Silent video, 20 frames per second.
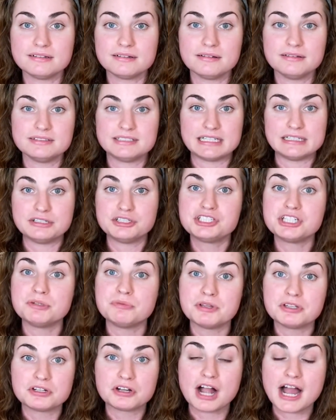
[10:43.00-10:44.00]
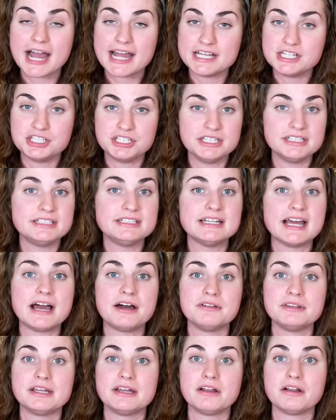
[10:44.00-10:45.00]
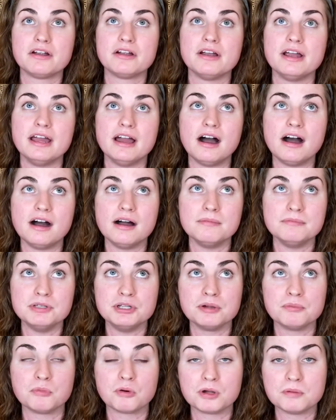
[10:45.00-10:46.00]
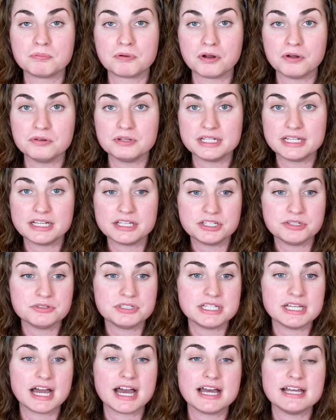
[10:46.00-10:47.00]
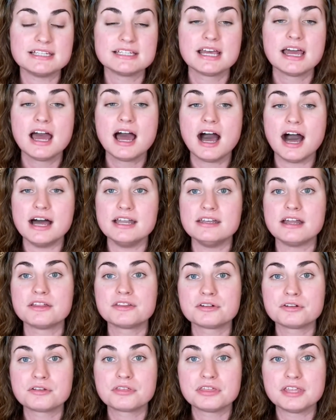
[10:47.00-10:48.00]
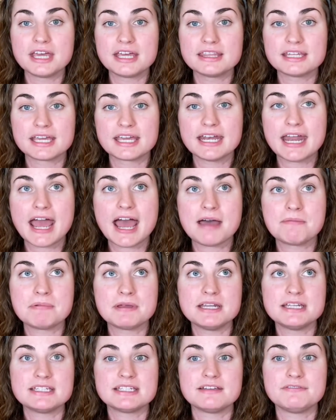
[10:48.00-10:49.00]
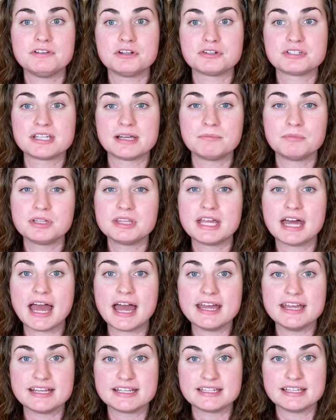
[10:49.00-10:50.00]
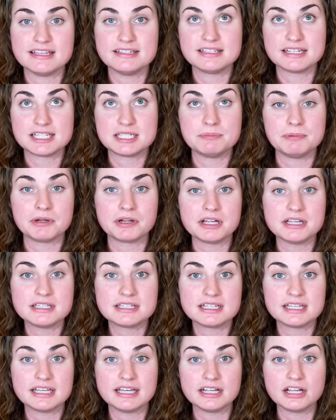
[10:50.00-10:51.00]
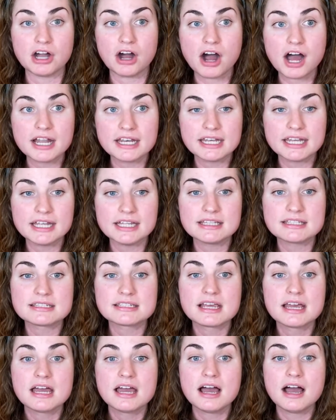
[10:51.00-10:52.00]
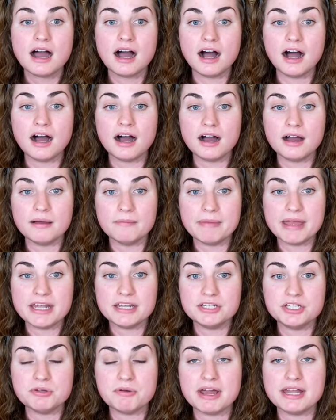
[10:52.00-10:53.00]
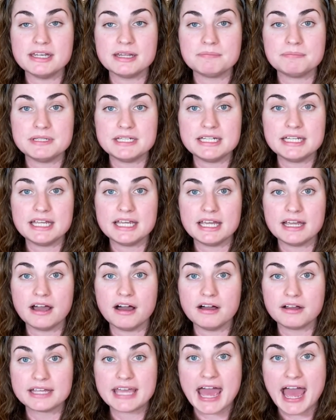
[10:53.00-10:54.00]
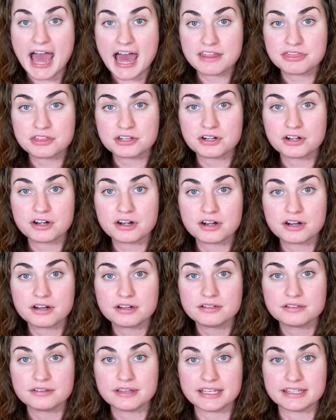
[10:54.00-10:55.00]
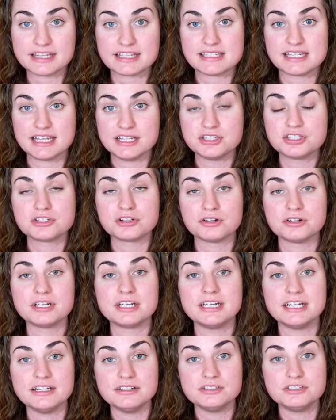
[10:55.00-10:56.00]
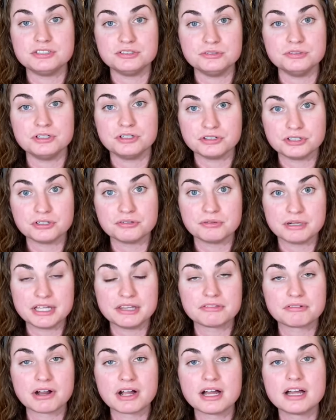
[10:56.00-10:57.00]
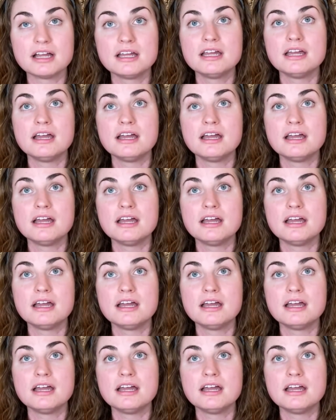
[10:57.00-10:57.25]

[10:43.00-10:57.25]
diligent with your hygiene down there, you're more prone to get UTIs. Another thing that can happen is if you're someone that is experiencing incontinence, and you end up needing a catheter, like that's inserted into your urethra,